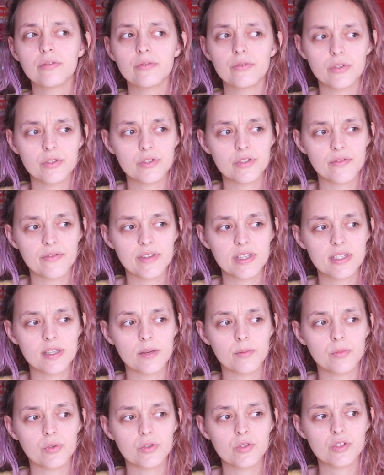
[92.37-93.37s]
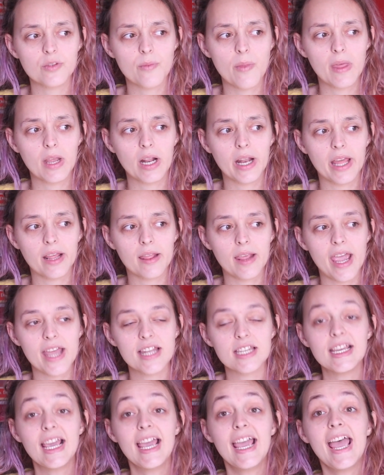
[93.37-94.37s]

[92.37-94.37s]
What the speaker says: 1st of December, something like that.